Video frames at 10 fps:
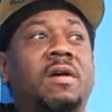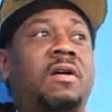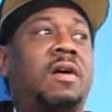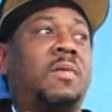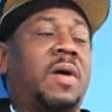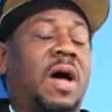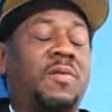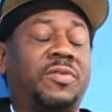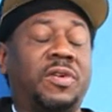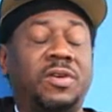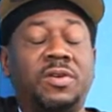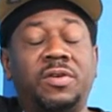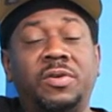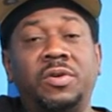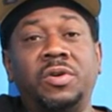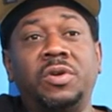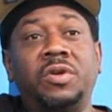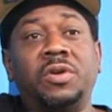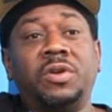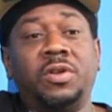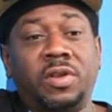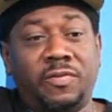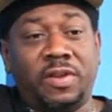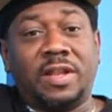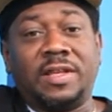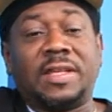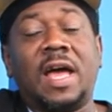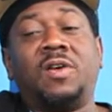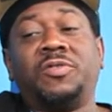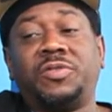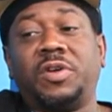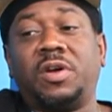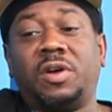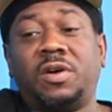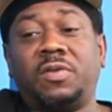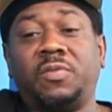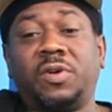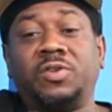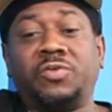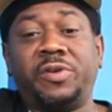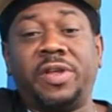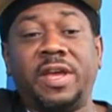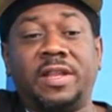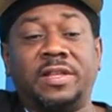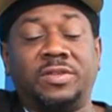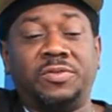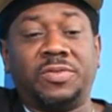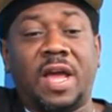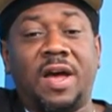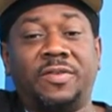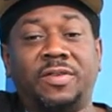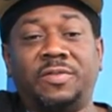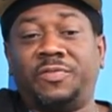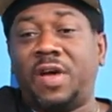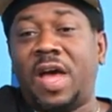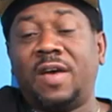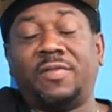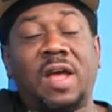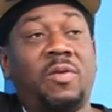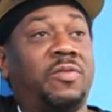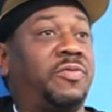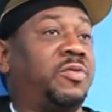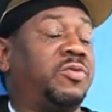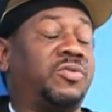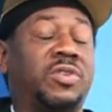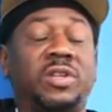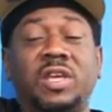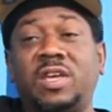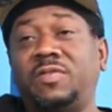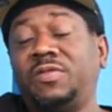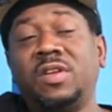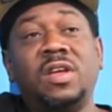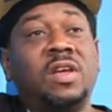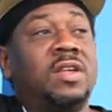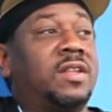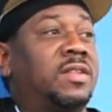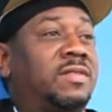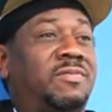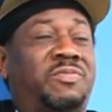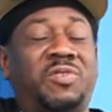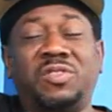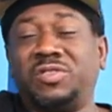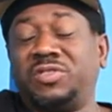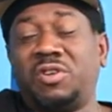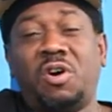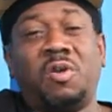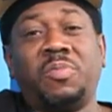I was here living at this house when Katrina hit in 2005, and I refused to leave for the storm